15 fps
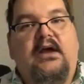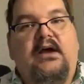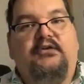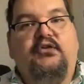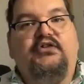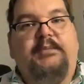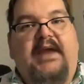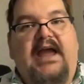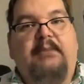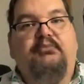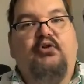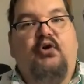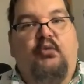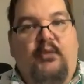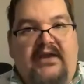New Japan
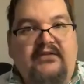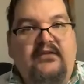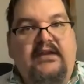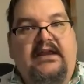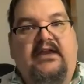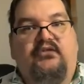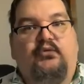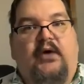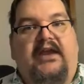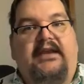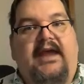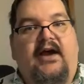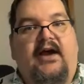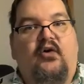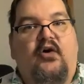Pro Wrestling is right
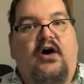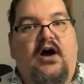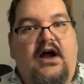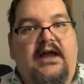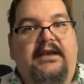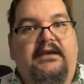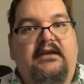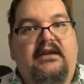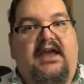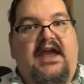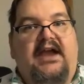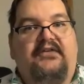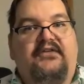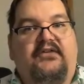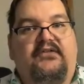now on
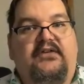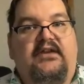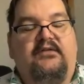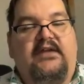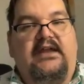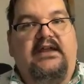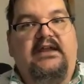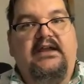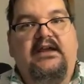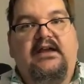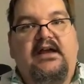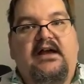Access TV,